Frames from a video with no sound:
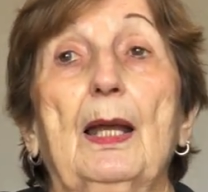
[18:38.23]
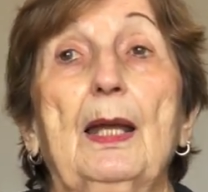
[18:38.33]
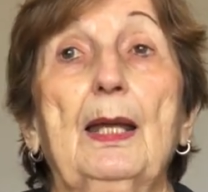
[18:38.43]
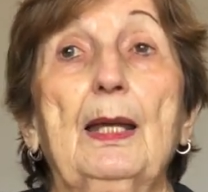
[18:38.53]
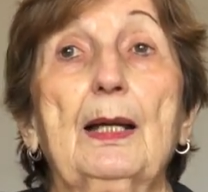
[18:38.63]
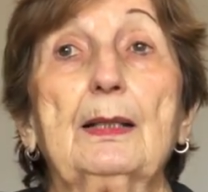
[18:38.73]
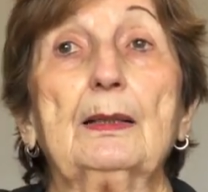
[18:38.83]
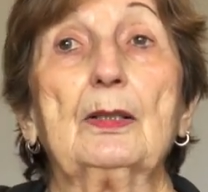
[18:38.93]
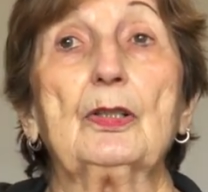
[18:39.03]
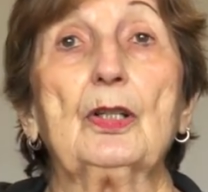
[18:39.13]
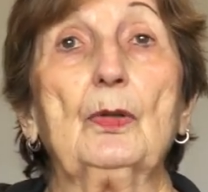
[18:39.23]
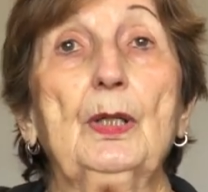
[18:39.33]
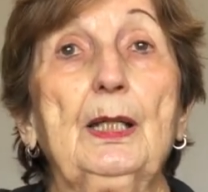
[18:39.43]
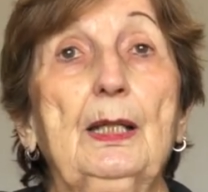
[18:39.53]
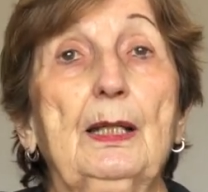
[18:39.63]
And so
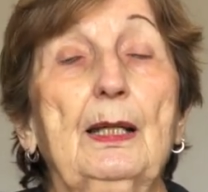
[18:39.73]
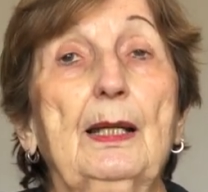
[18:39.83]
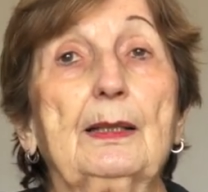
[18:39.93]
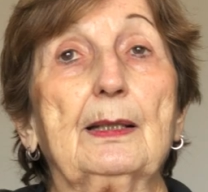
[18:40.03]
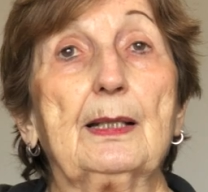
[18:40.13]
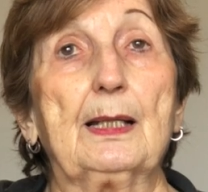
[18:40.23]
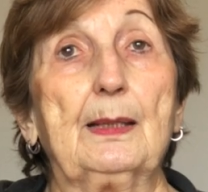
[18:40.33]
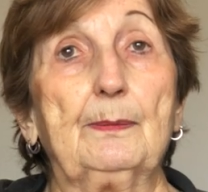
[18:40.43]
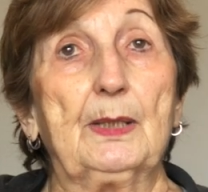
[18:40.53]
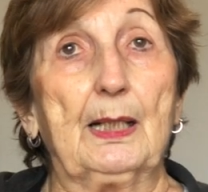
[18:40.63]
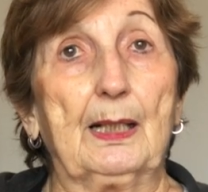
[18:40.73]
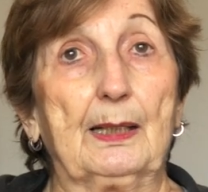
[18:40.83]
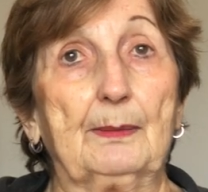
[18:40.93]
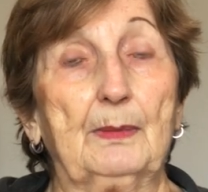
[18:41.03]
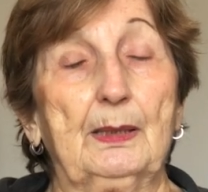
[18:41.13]
at the same
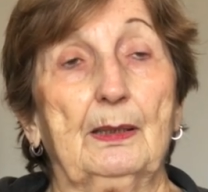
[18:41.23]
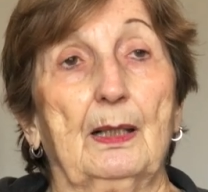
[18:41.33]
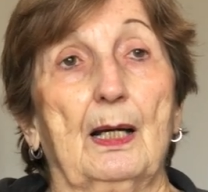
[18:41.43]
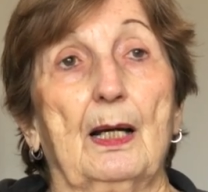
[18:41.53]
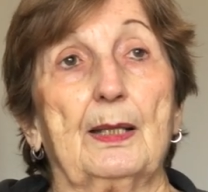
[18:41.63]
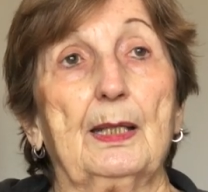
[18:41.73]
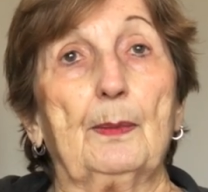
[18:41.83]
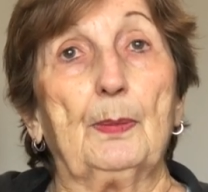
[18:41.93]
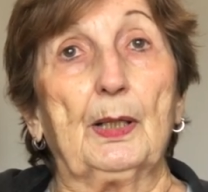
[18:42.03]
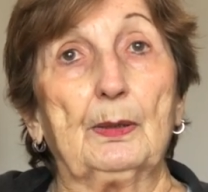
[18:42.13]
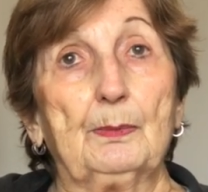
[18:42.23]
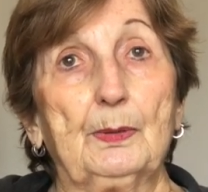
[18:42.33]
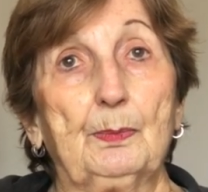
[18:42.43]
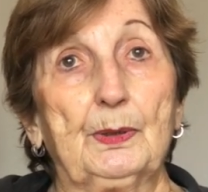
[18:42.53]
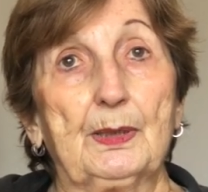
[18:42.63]
time, the
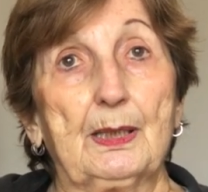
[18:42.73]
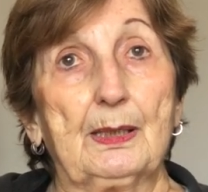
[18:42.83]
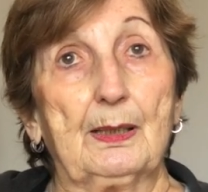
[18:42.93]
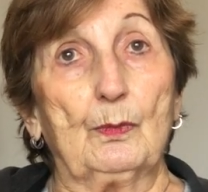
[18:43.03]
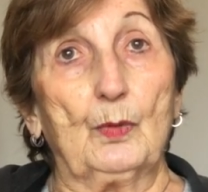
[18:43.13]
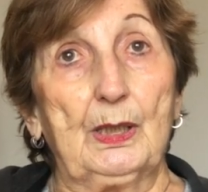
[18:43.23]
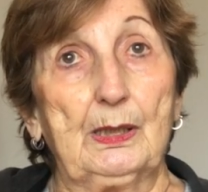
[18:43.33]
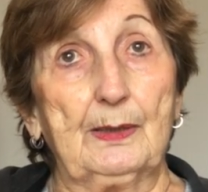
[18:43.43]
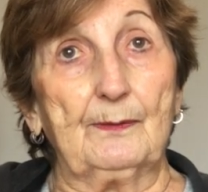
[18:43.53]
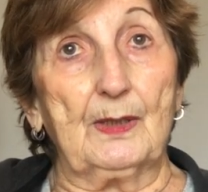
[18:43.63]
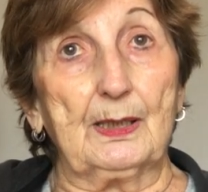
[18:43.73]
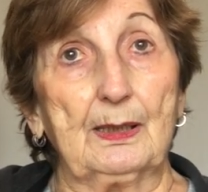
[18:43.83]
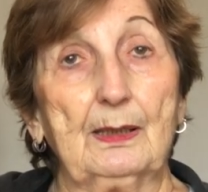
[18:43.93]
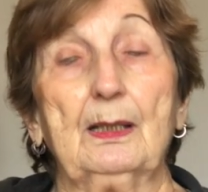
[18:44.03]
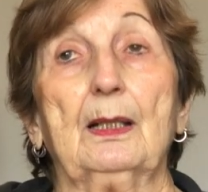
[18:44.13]
apartment building that we lived
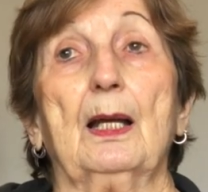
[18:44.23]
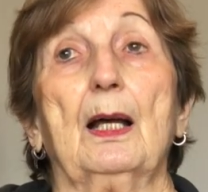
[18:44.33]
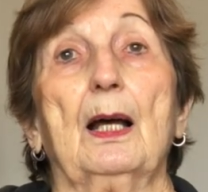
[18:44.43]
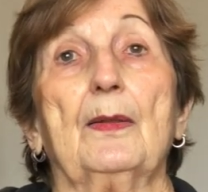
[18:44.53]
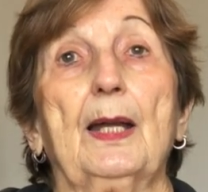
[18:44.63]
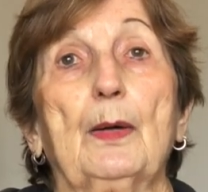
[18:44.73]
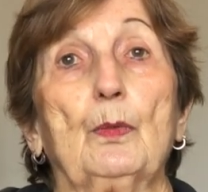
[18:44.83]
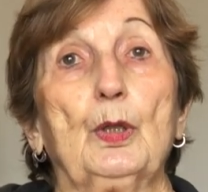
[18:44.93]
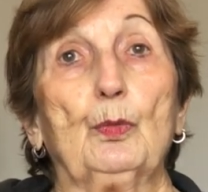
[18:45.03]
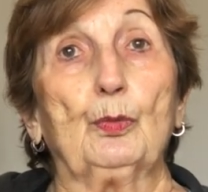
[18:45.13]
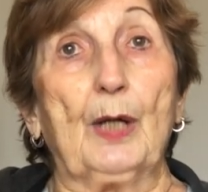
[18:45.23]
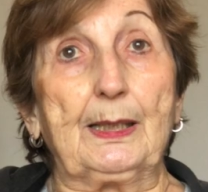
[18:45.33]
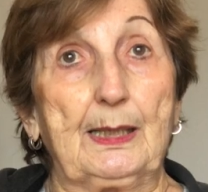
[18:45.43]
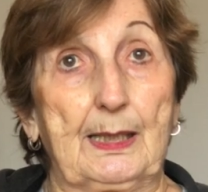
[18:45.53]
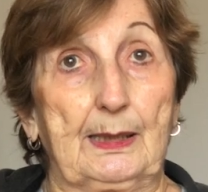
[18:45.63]
in, that we
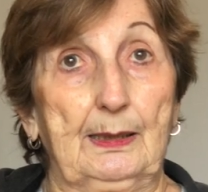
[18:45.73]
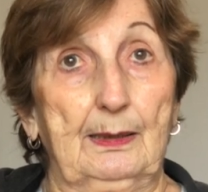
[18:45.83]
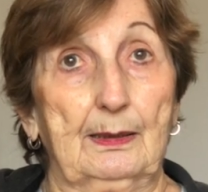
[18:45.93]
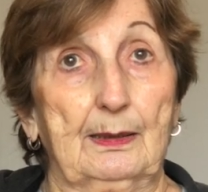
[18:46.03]
rented,